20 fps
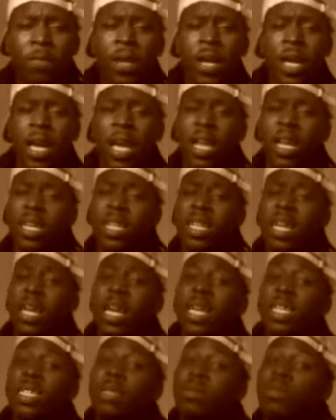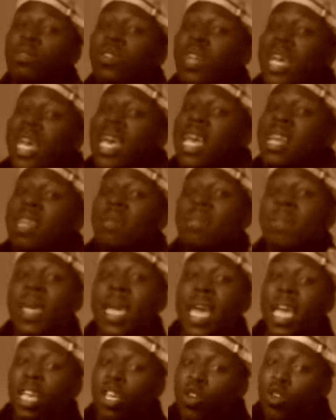fine. Cause I'm trying to
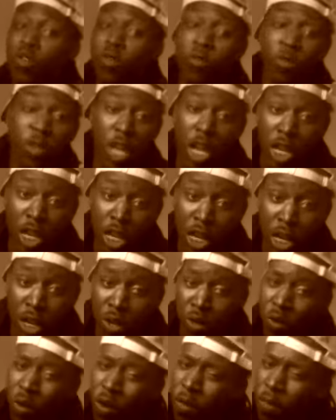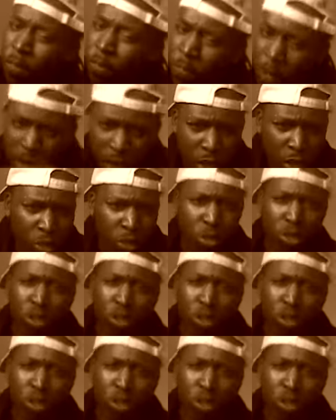make you feel, Feels